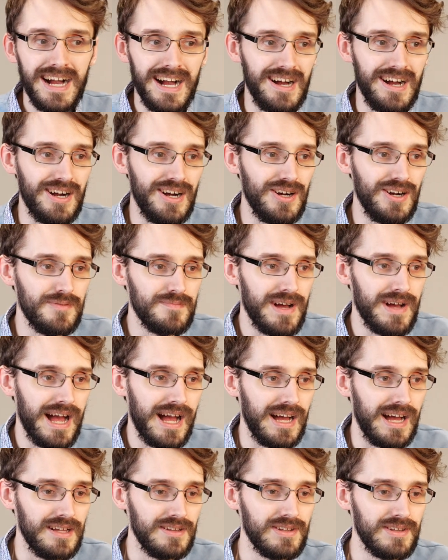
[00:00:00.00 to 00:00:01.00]

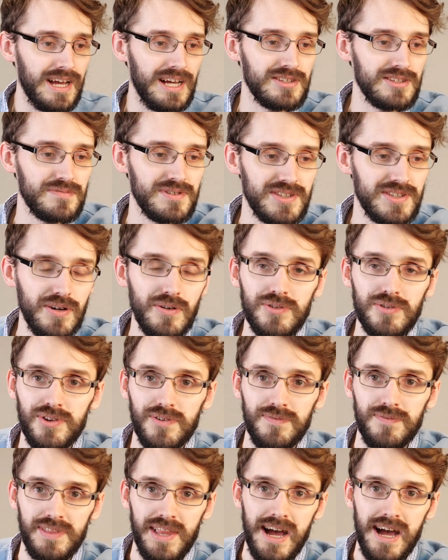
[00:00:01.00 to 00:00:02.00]
And as a result
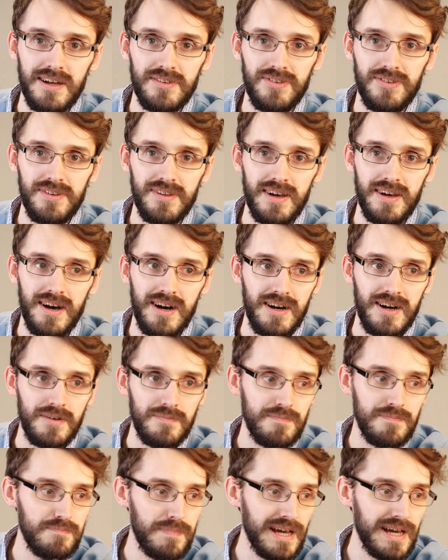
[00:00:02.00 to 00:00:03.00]
of that,
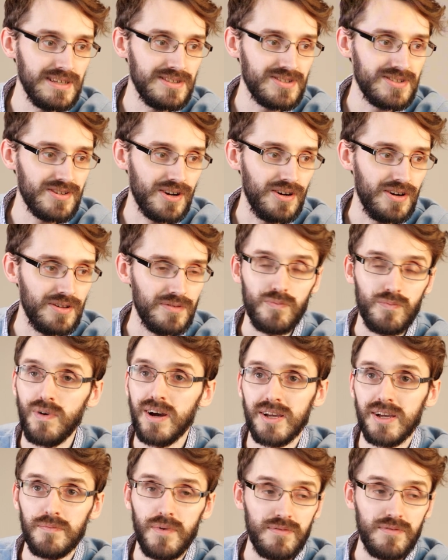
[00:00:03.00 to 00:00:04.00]
based on
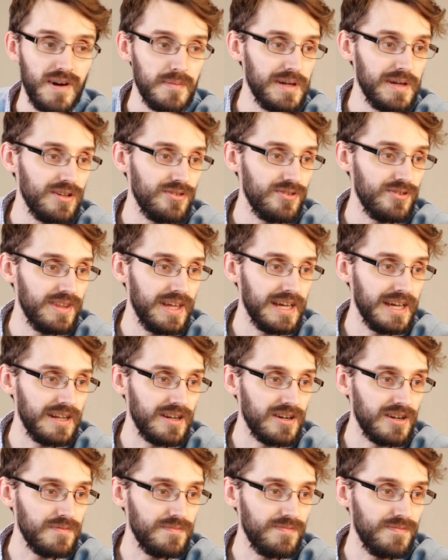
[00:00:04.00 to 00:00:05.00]
working with Remesh, they
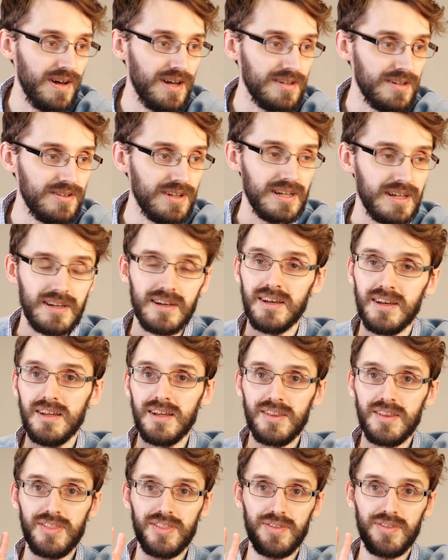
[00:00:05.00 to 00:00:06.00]
ended up finding
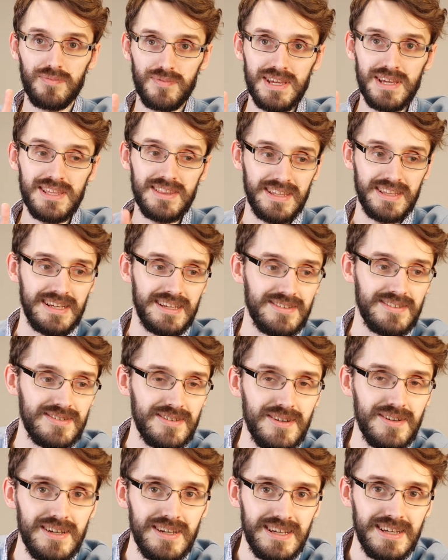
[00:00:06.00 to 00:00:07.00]
three things
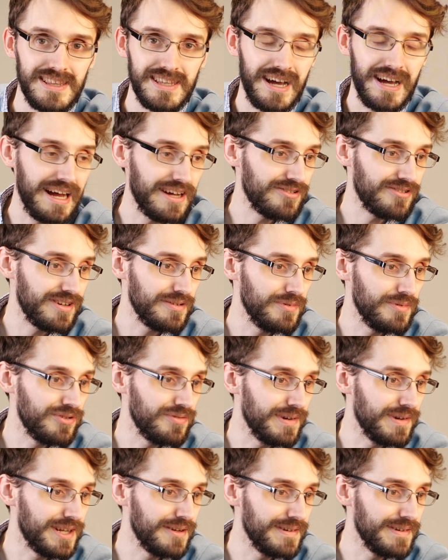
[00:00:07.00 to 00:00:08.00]
that actually was
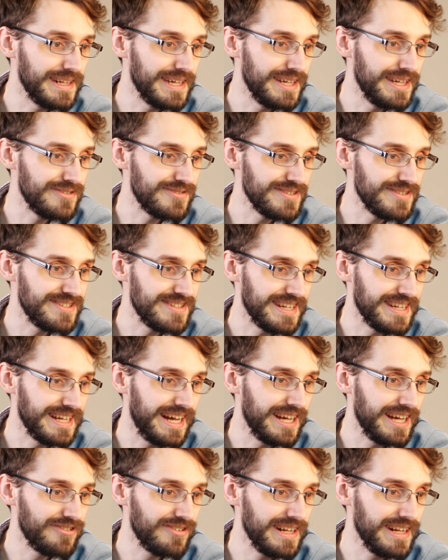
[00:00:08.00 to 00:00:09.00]
really, really interesting.
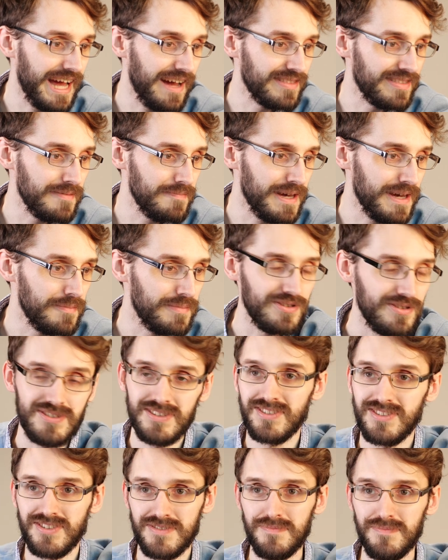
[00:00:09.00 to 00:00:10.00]
I actually have the paper
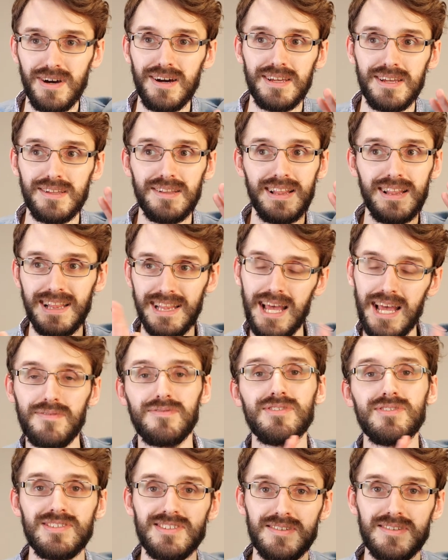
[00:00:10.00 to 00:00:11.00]
just to my
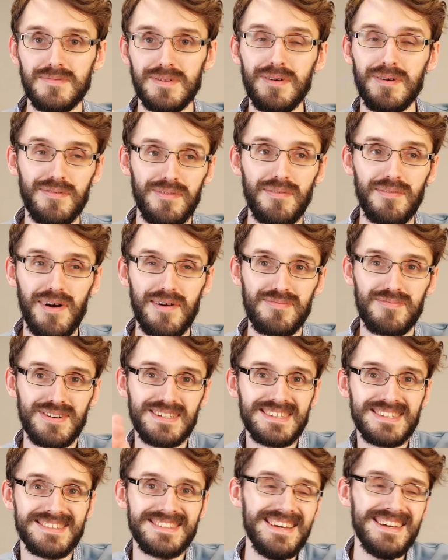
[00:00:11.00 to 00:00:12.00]
left, just a bit of a
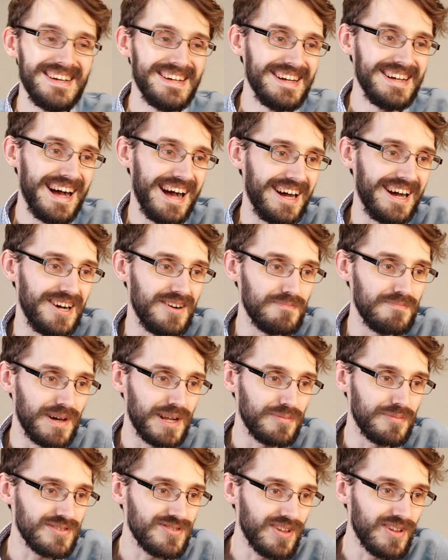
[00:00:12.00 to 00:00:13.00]
reference, but
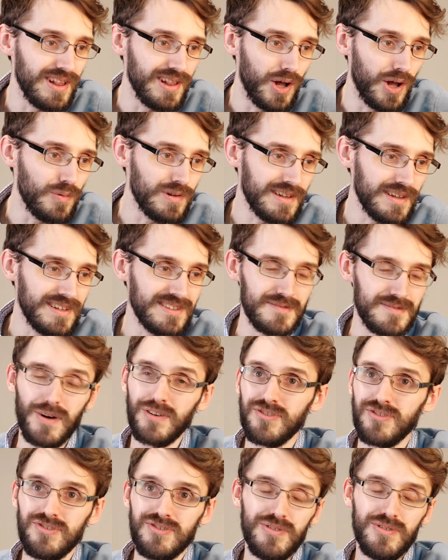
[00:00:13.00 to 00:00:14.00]
it was loneliness
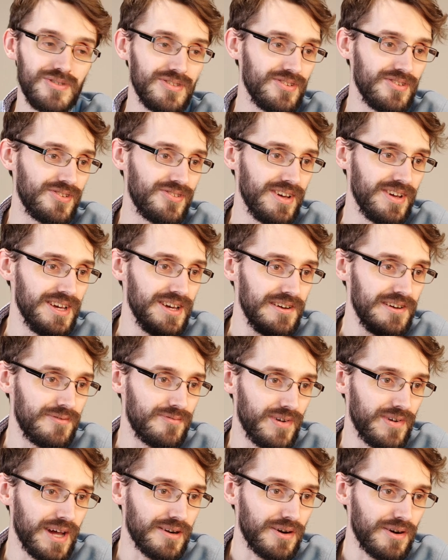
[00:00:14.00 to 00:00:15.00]
among students,
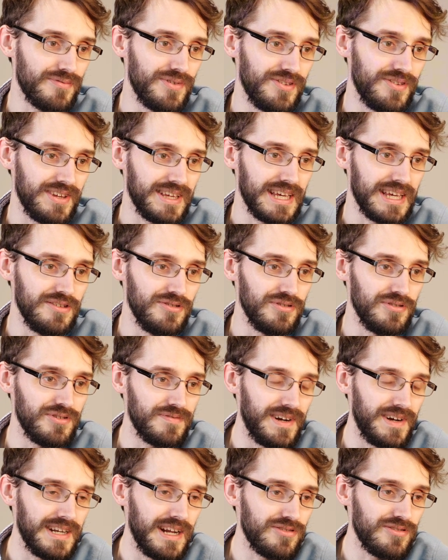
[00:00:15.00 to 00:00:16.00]
fear of fitting in due to
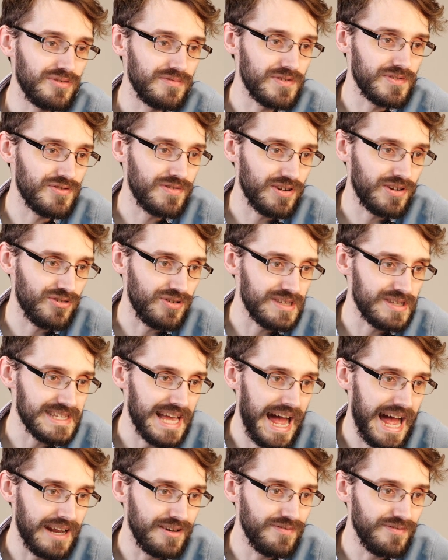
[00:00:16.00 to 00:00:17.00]
financial restrictions,
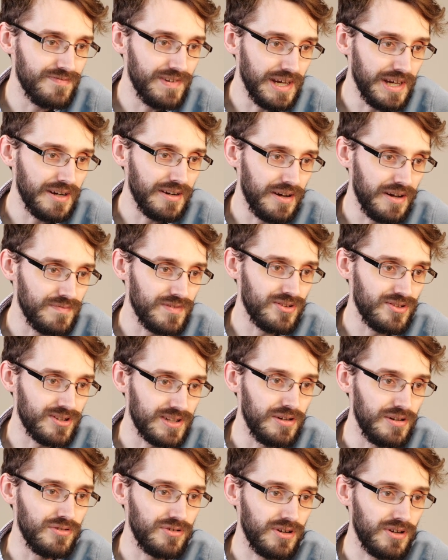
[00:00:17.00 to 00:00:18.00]
and fear of
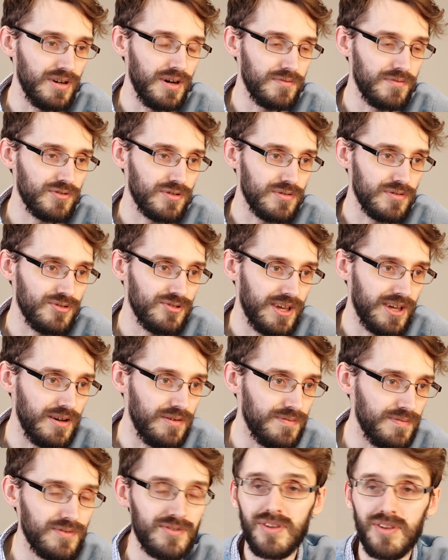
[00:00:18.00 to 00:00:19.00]
disclosure of true
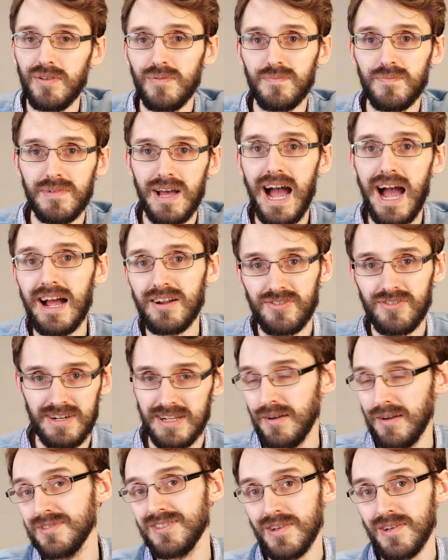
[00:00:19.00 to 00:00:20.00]
self. So
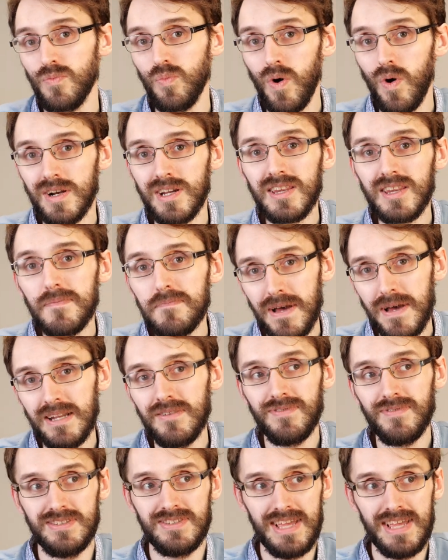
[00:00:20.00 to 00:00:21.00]
actually, I would say one of the
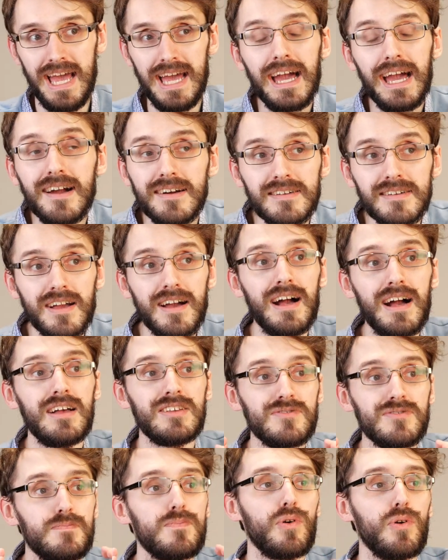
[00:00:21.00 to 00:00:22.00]
benefits that AI
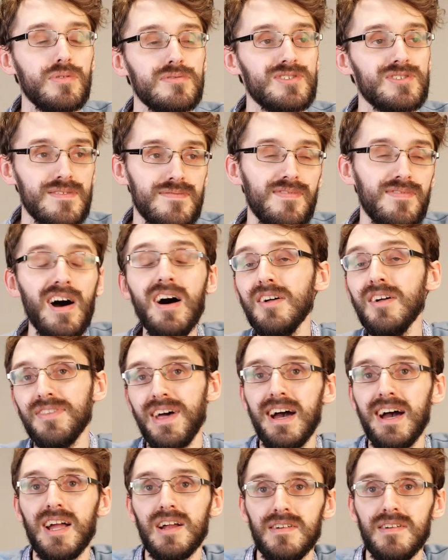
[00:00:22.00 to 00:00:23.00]
has brought so far to
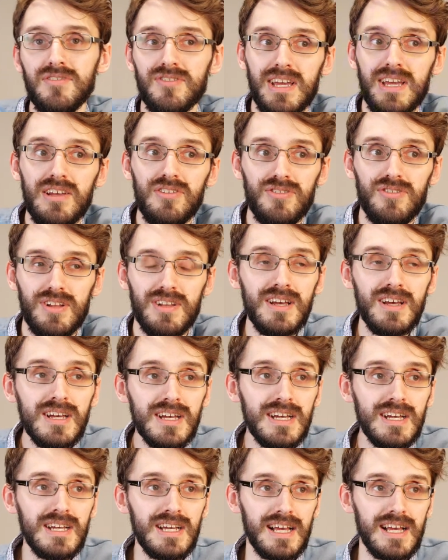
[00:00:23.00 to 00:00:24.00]
higher education
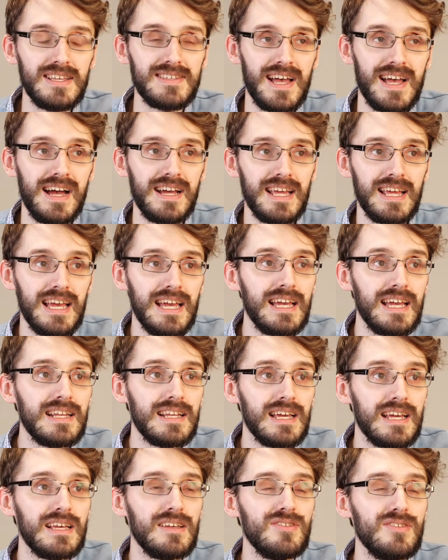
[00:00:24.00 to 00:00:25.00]
is that
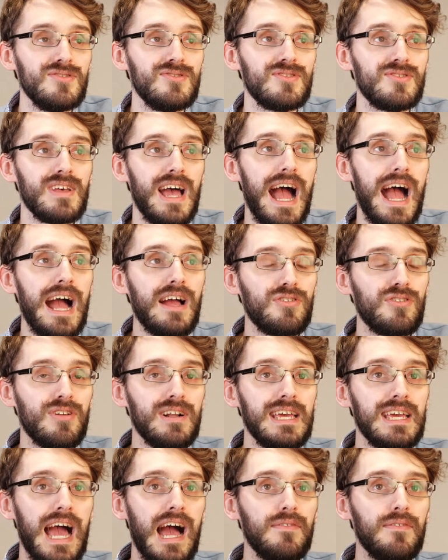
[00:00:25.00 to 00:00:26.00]
it is
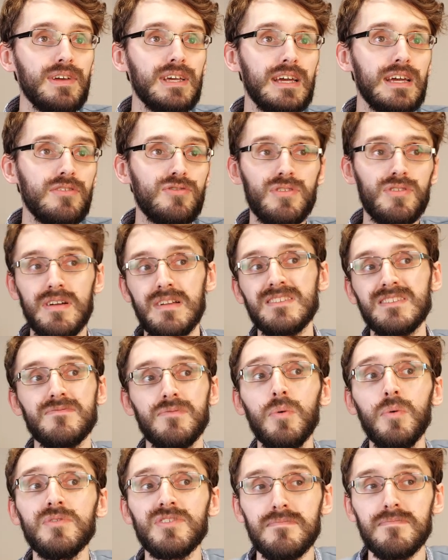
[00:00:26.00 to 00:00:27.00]
actually having a
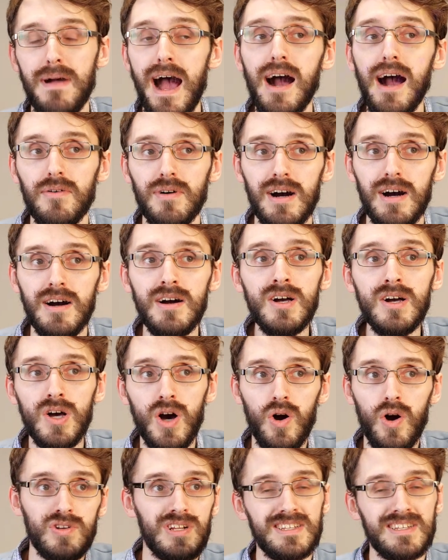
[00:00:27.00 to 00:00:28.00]
transformative power
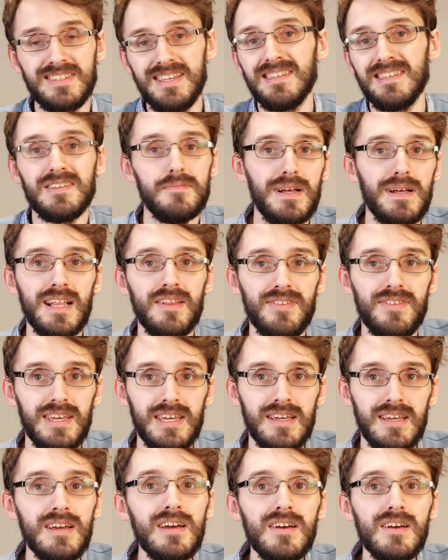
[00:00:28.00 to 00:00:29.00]
on
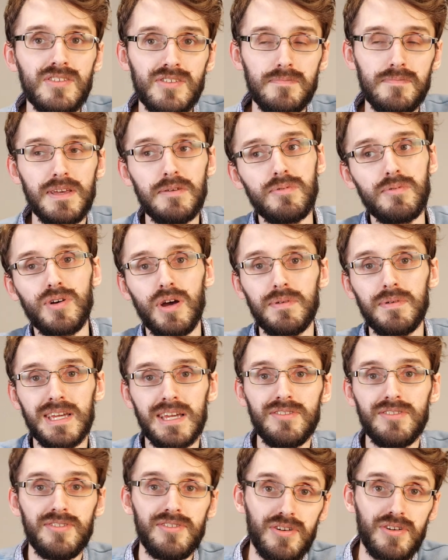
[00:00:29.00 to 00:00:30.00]
accessibility to people going
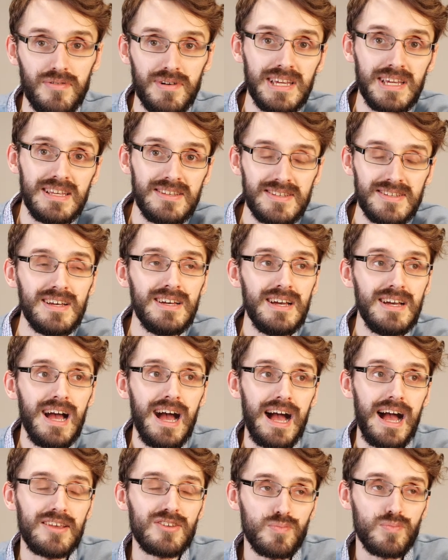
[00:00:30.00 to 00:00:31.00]
into degrees,
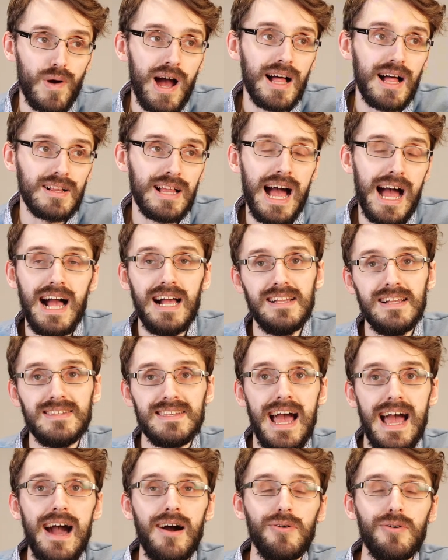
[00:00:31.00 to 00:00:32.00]
as well as
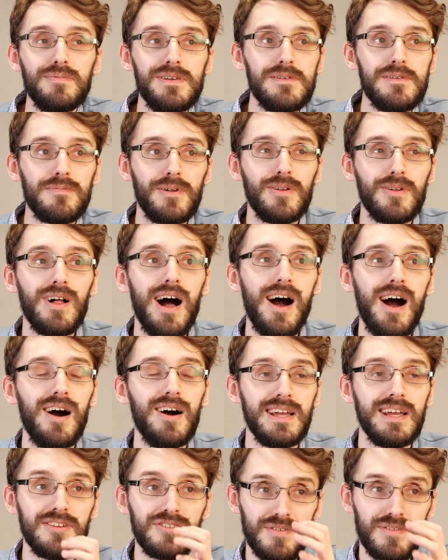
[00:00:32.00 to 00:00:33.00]
how people
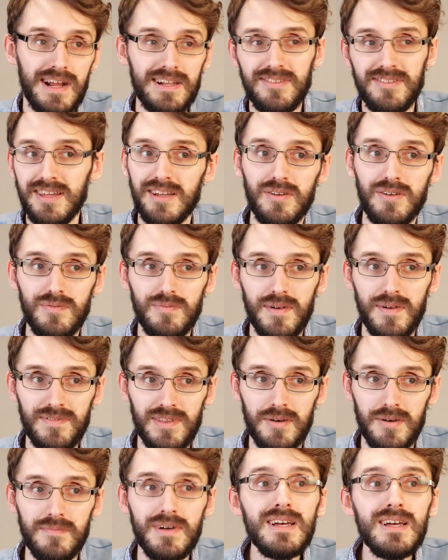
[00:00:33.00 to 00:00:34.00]
are interacting with
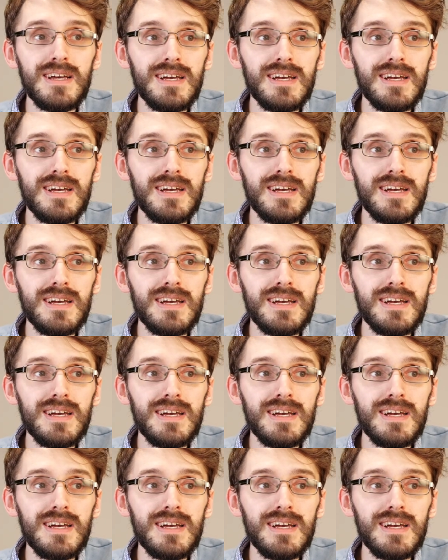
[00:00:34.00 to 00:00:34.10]
them.